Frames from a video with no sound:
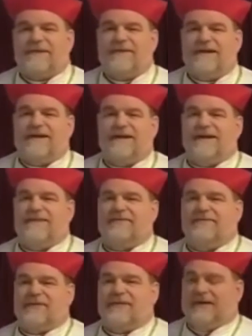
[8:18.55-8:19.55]

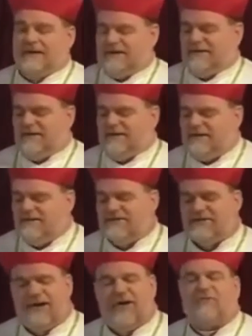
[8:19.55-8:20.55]
that they
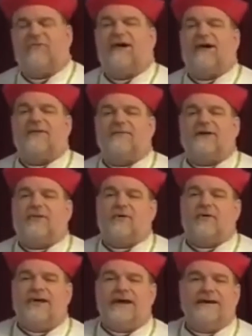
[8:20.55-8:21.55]
didn't sound right on the
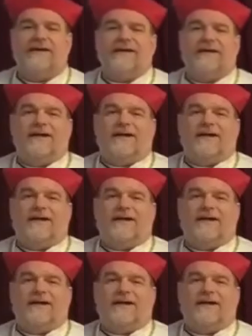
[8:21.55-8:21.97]
recording,